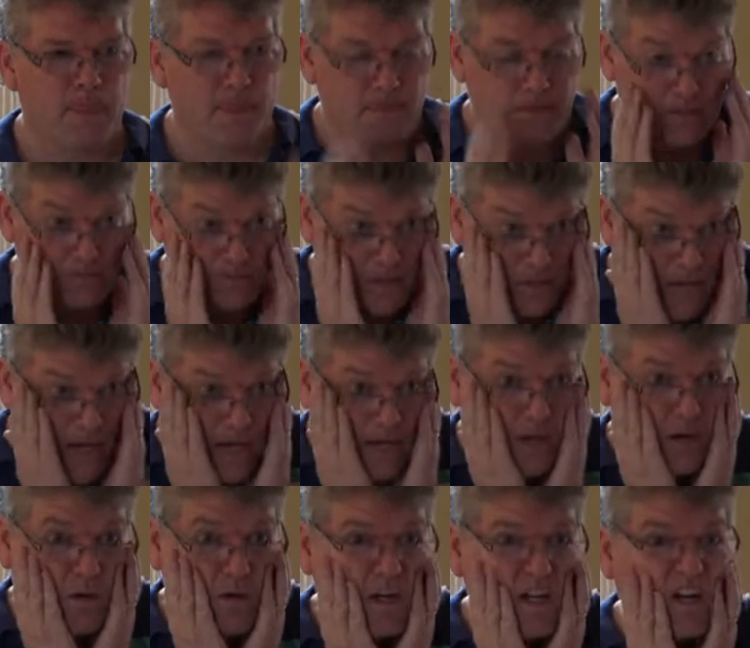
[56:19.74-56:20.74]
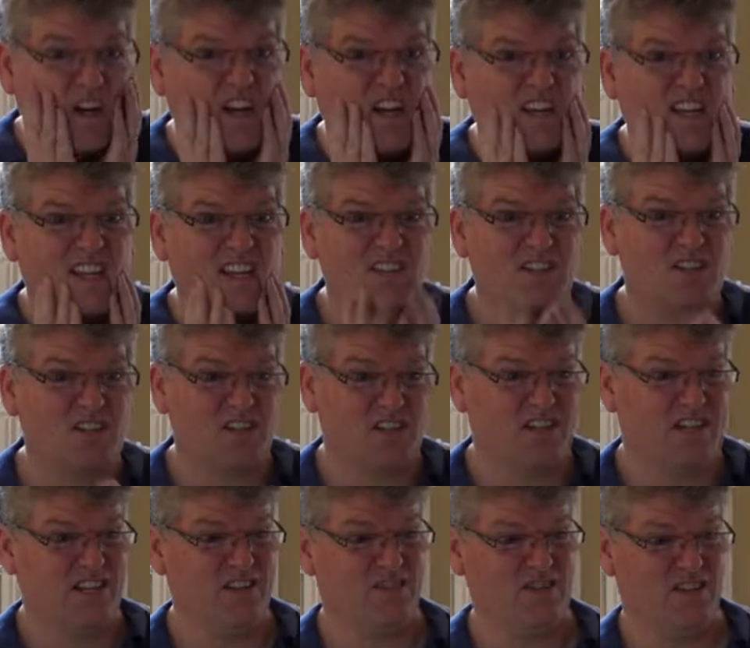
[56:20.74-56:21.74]
there's a lot going on that's
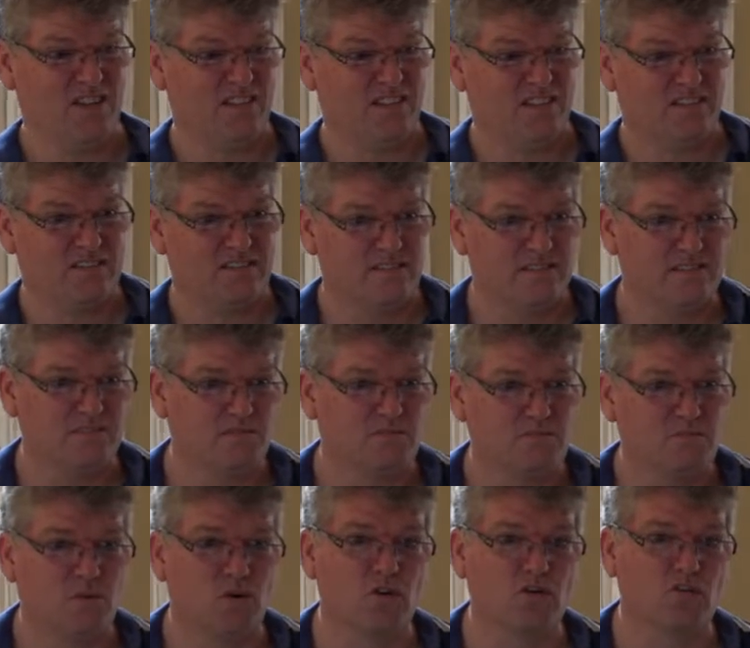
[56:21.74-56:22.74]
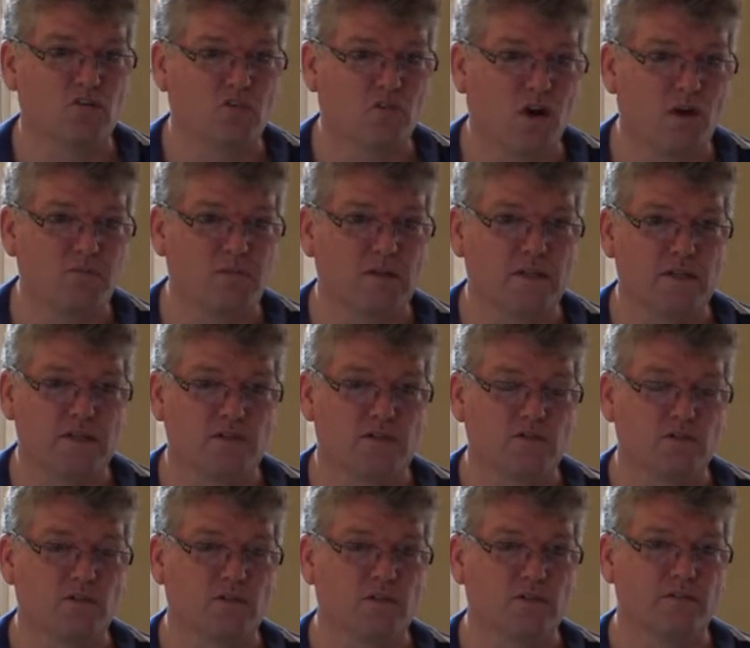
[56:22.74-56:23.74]
just even more troubling,
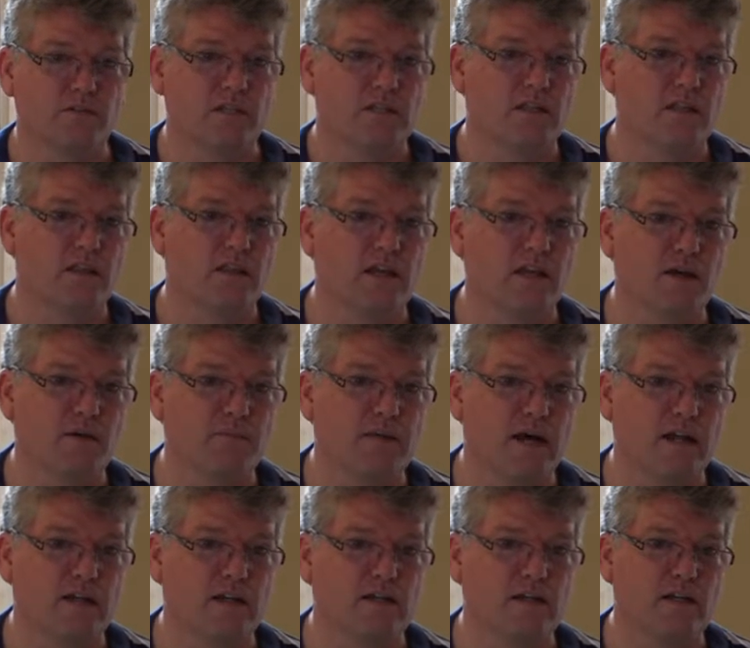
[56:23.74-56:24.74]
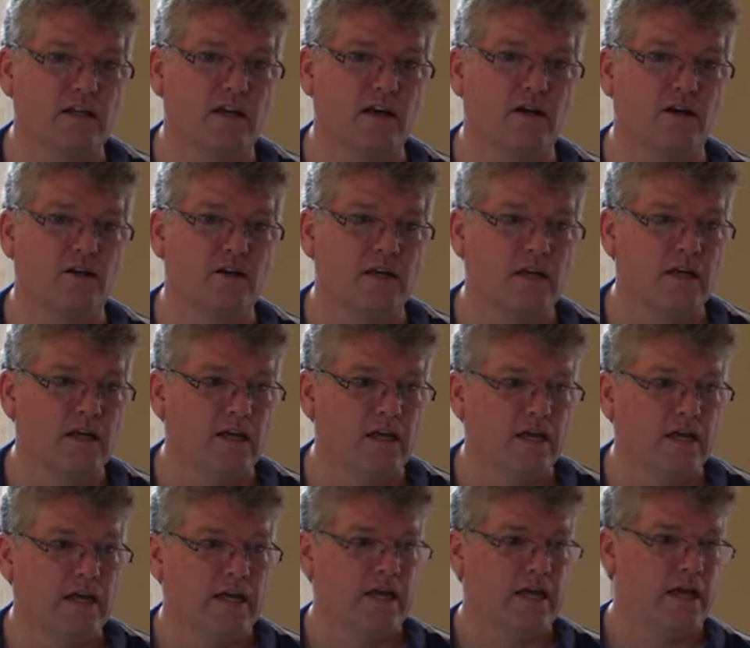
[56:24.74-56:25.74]
sort of. And you think about it and you go,
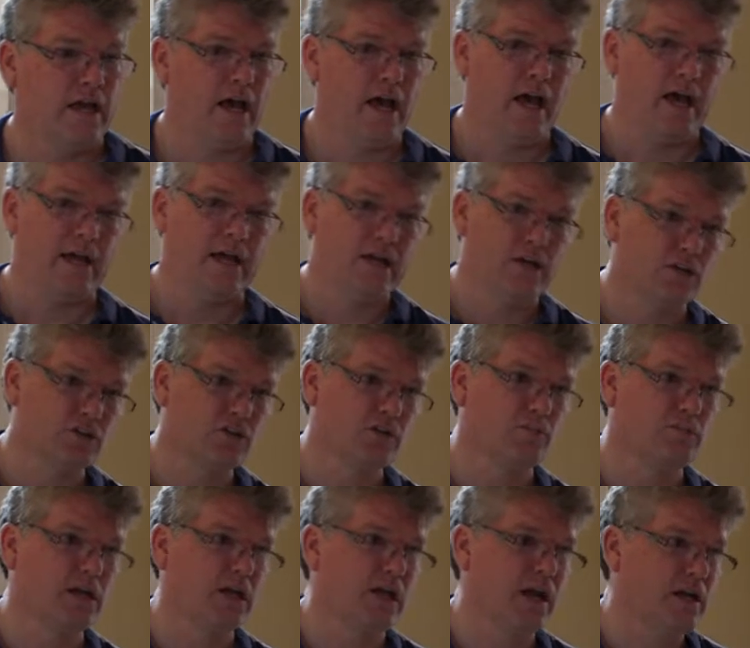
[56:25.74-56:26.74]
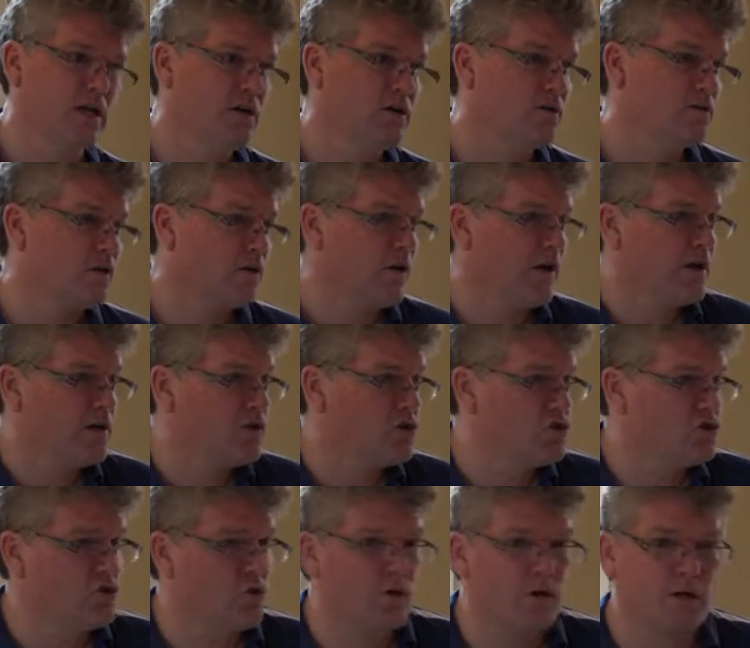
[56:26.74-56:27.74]
here's something I know the
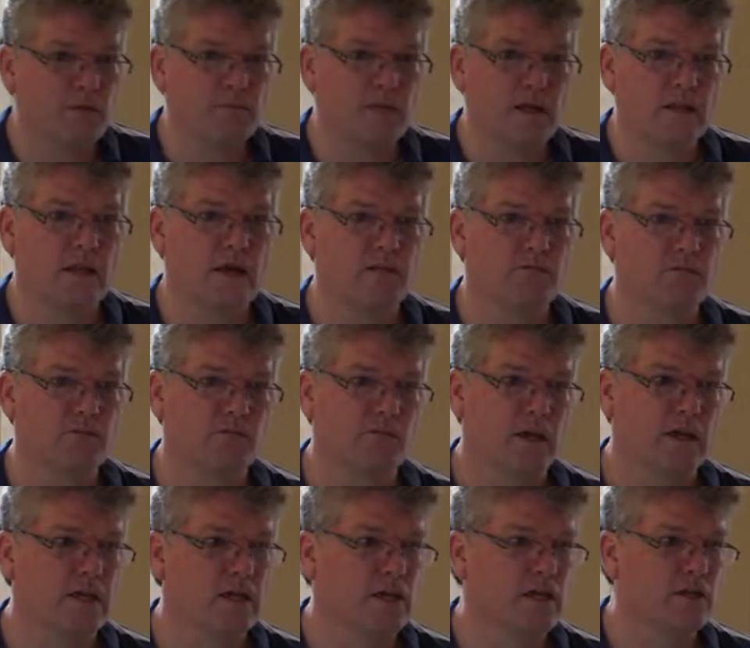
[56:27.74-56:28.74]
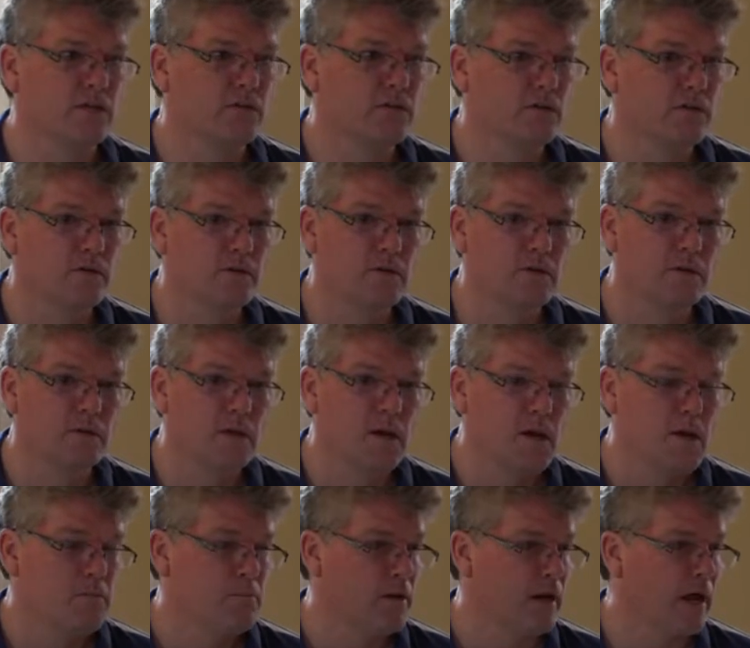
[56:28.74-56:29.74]
greatest joy in my life is my kids.
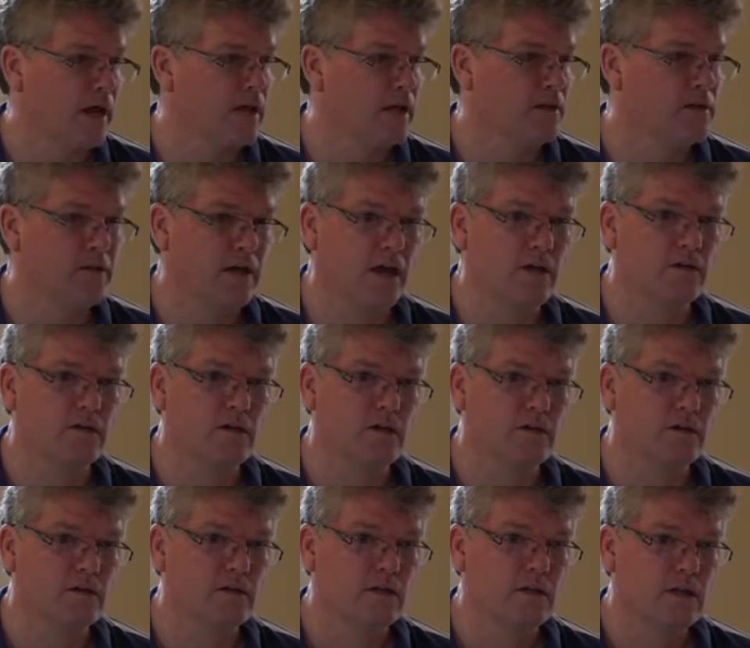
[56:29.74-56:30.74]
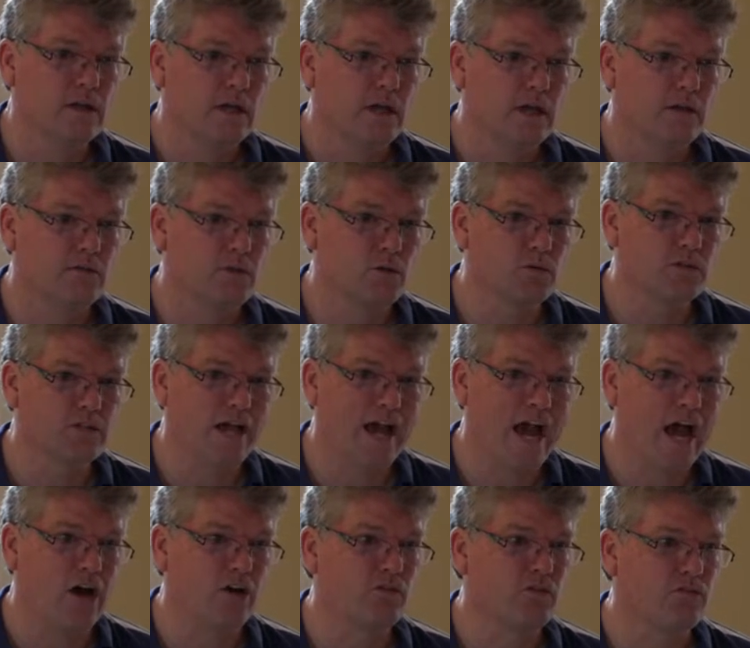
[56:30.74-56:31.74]
But I can tell you, if there was a
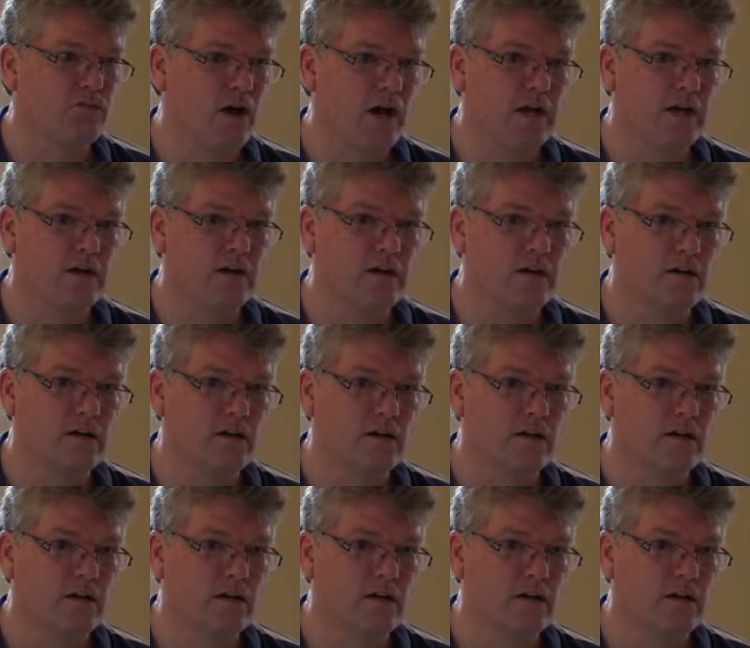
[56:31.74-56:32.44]
house fire,